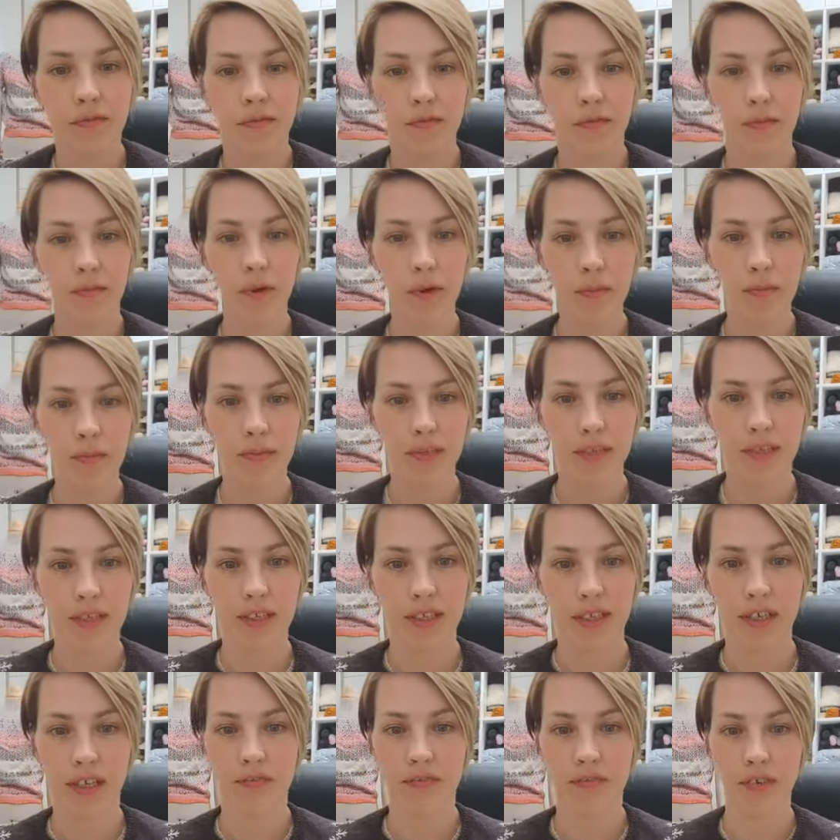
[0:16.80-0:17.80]
whips
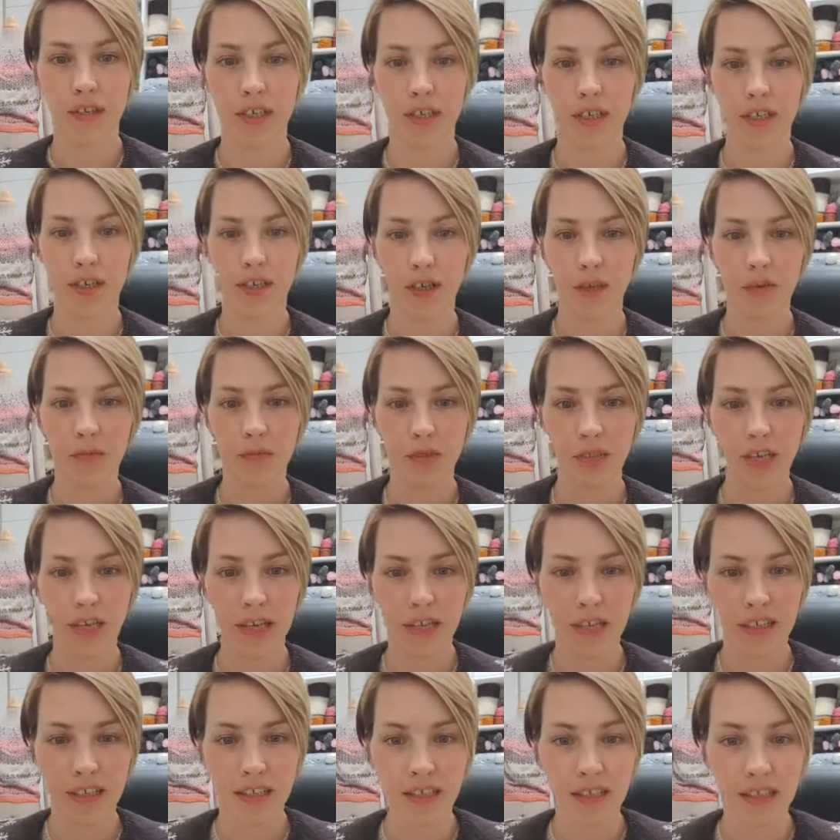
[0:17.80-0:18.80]
and finished
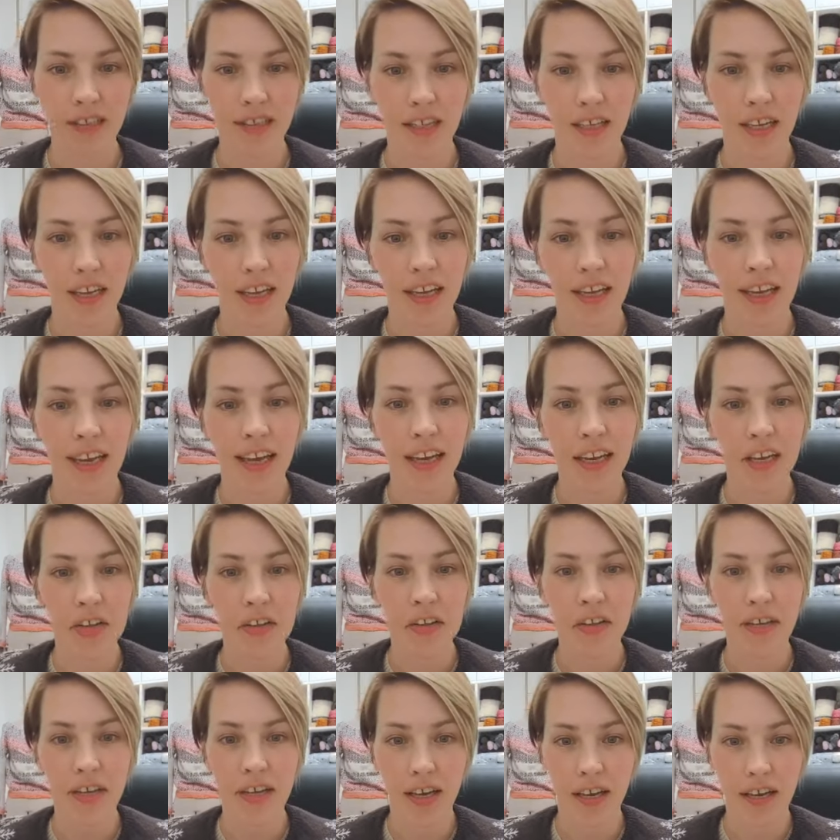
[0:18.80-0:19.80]
objects and
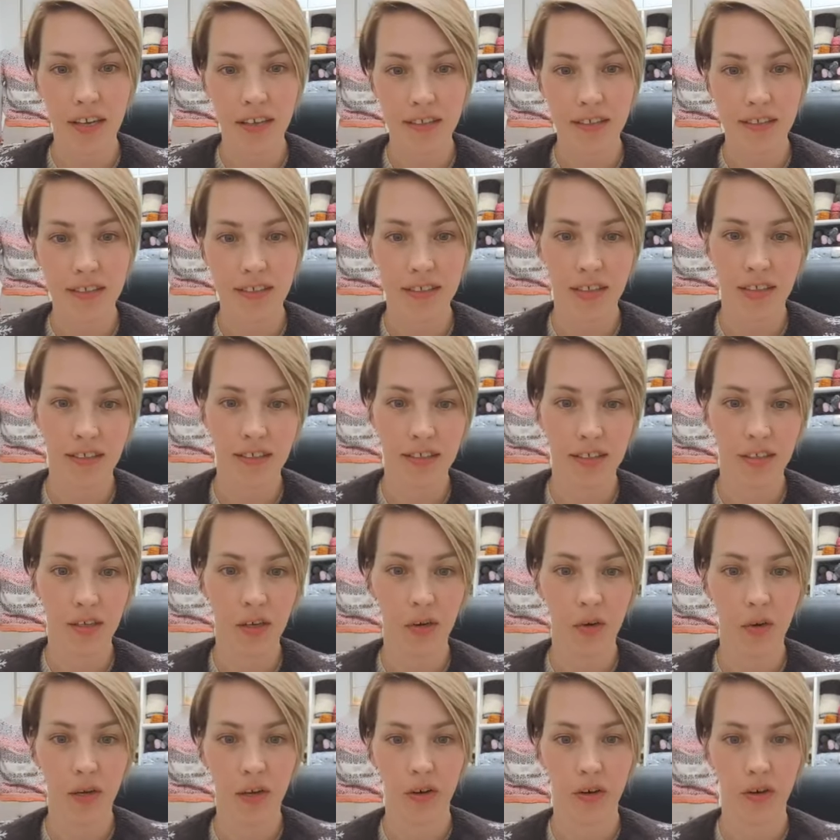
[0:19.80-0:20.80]
anything else that's
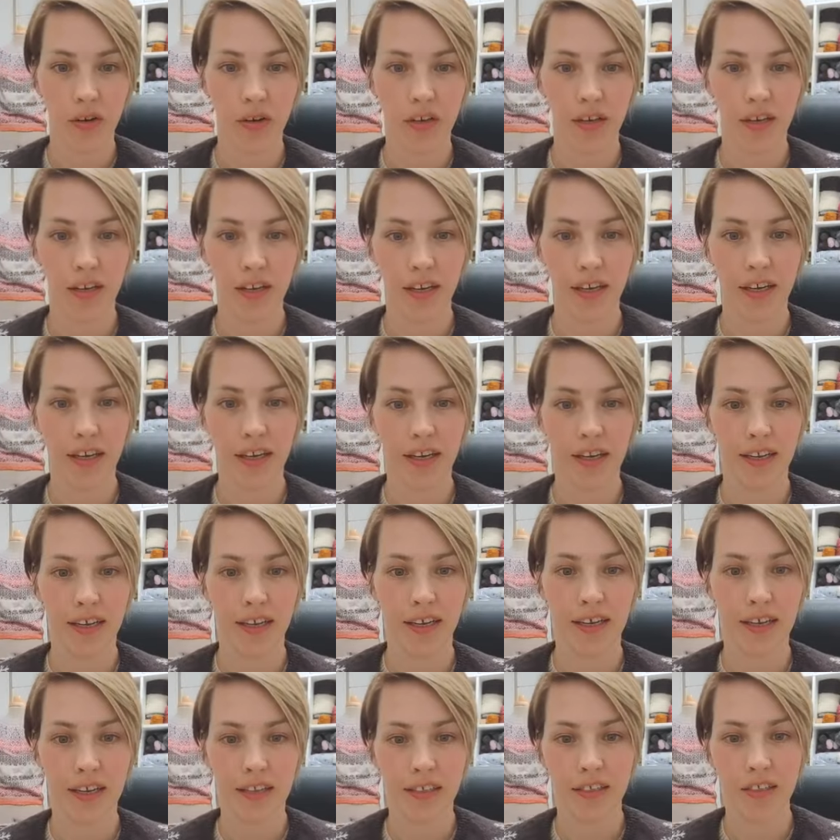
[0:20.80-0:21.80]
going on in
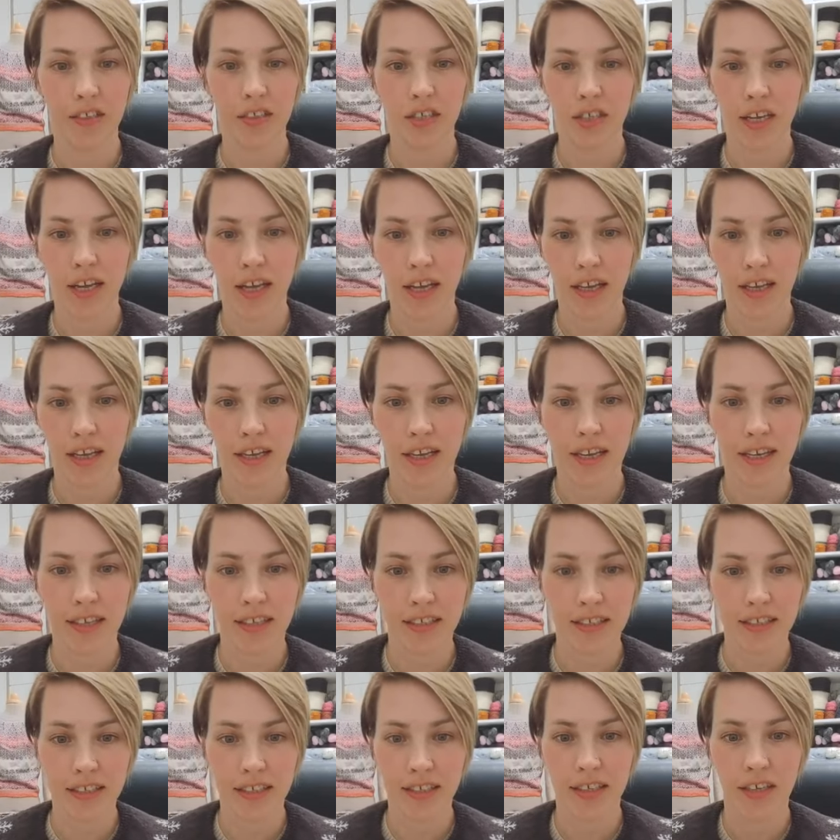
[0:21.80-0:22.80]
Zanete
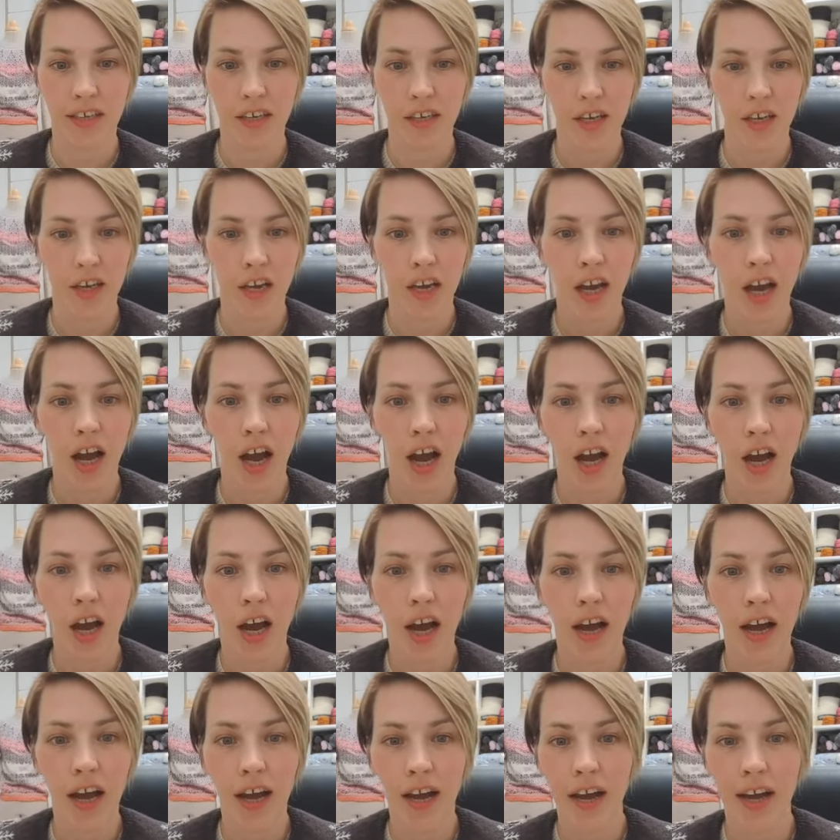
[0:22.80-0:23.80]
Knits
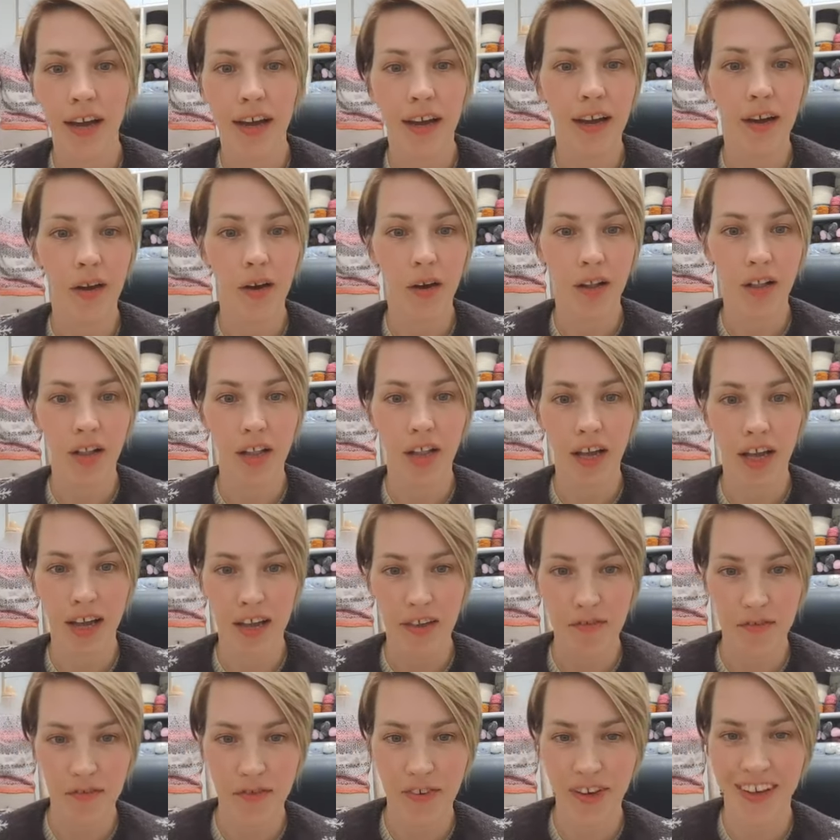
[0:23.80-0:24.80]

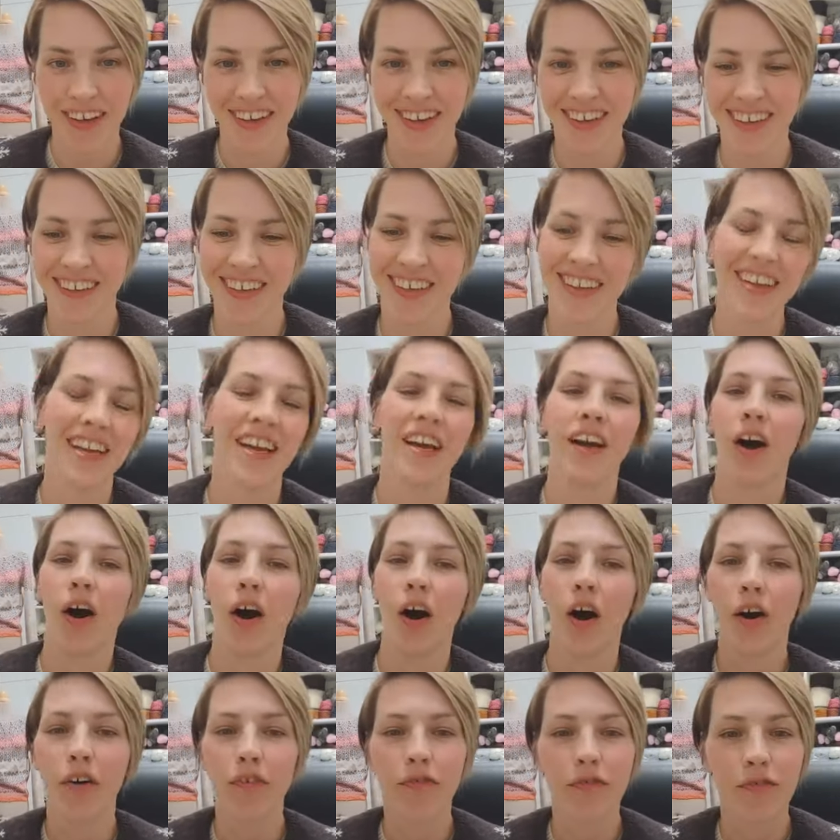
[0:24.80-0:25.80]
life
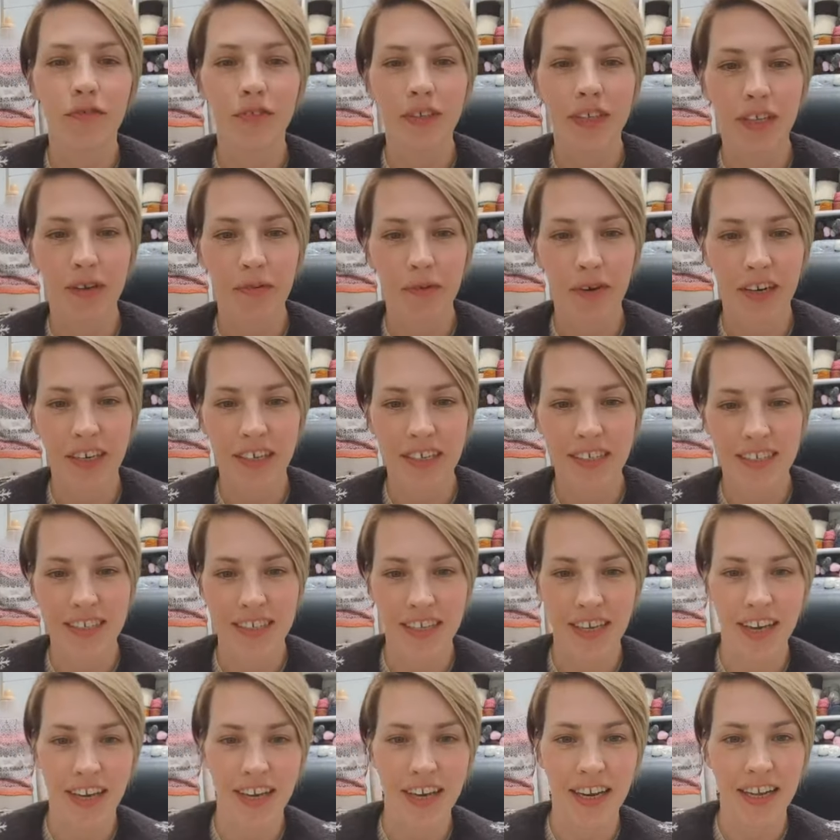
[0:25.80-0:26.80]
of knitwear
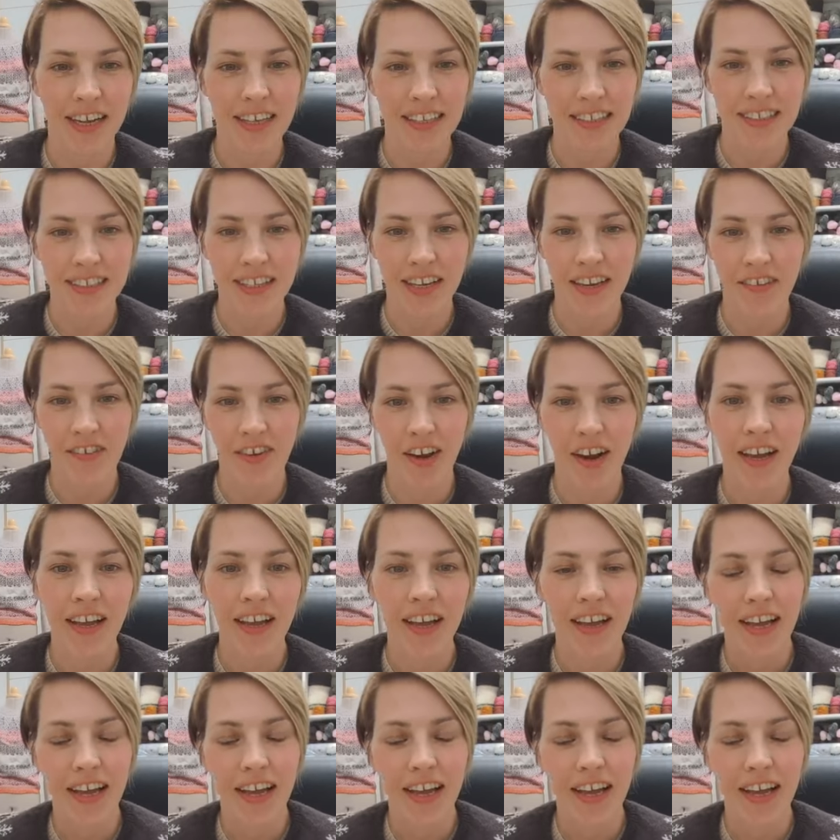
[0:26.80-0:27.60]
design, etc.